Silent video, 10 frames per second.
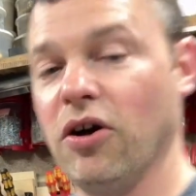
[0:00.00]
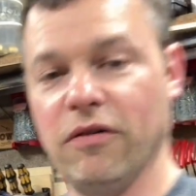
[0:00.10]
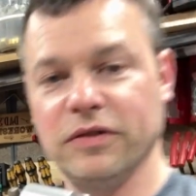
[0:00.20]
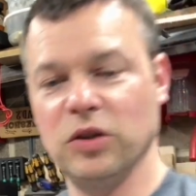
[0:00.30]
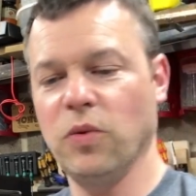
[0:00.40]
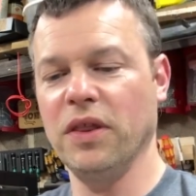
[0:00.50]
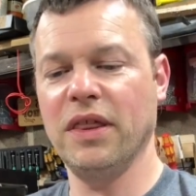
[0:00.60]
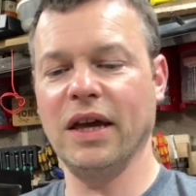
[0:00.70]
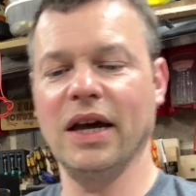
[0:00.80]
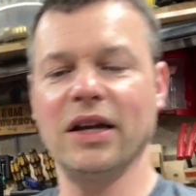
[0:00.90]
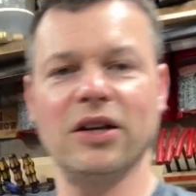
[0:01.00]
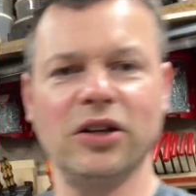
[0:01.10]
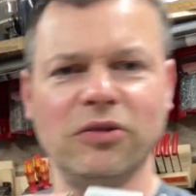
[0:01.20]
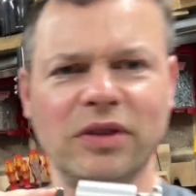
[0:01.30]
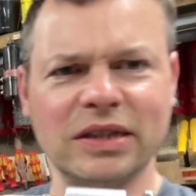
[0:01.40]
Obviously, one thing I had to
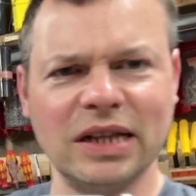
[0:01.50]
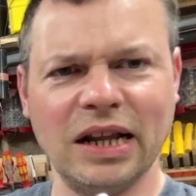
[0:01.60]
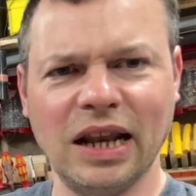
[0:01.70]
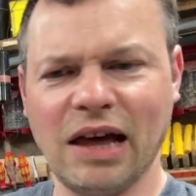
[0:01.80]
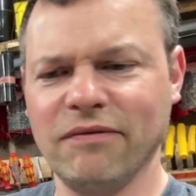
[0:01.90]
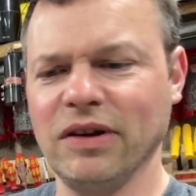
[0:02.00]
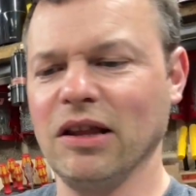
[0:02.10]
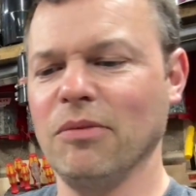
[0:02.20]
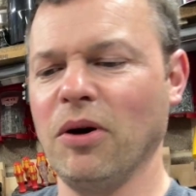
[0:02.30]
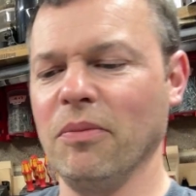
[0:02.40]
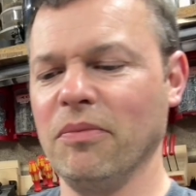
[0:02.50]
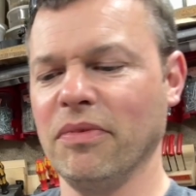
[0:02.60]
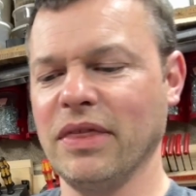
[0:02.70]
do, there's a little anvil at the bottom.